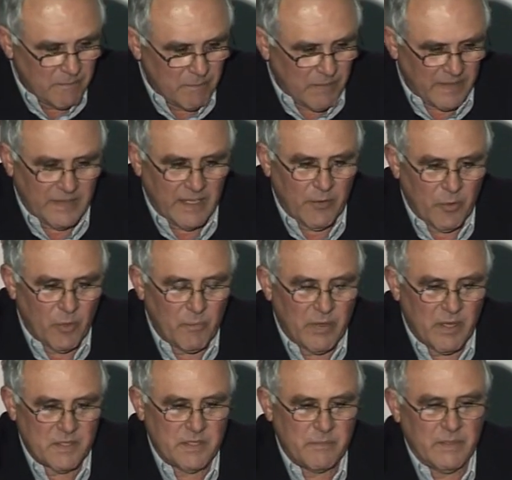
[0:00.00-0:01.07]
But they're all
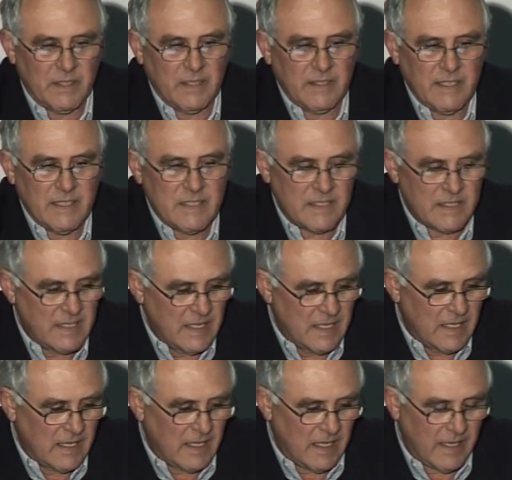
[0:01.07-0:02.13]
possibilities,
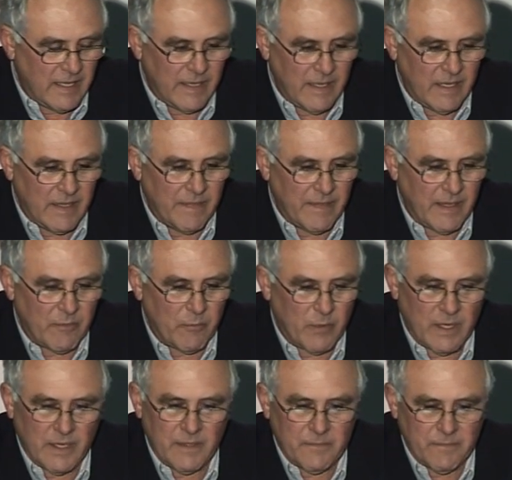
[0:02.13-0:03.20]
and that
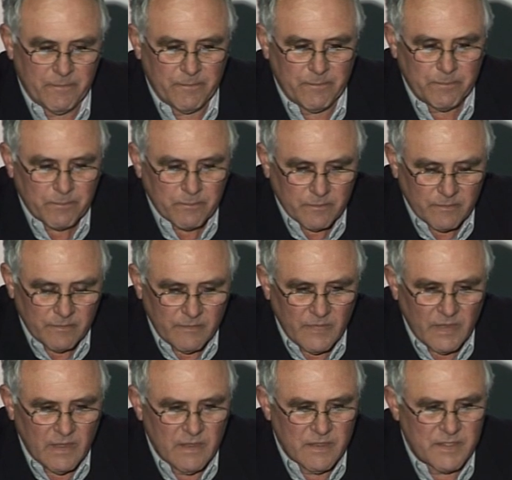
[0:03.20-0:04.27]
one
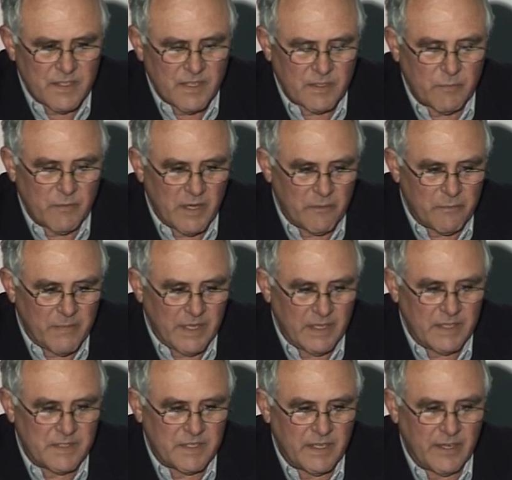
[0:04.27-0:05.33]
is just one of many
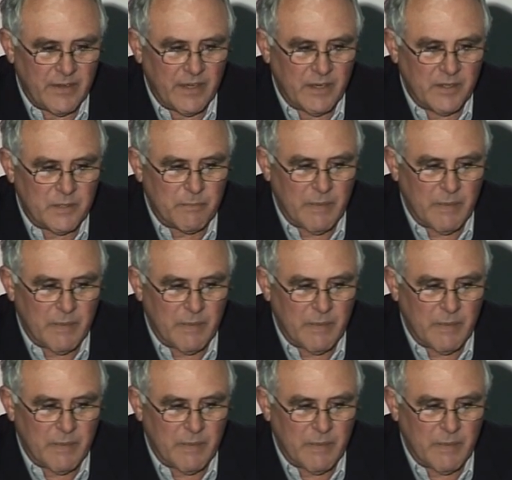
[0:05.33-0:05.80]
scenarios.